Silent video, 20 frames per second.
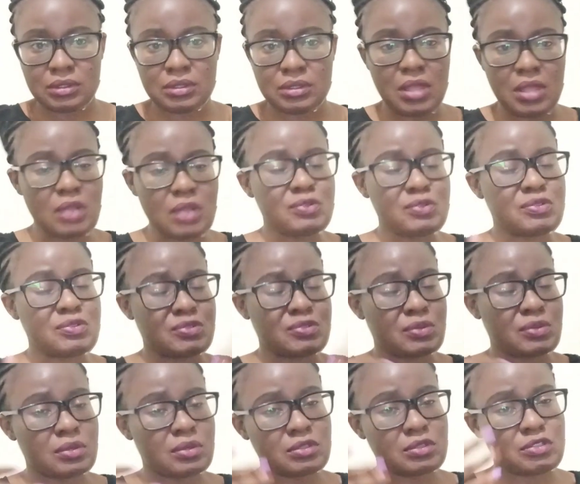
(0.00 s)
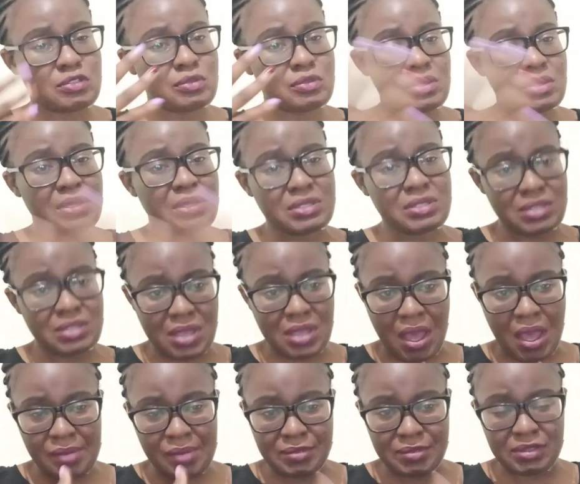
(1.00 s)
That was not your eating
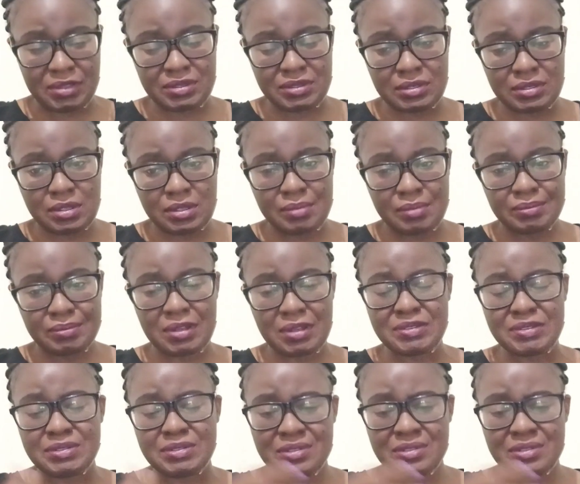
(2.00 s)
habit, but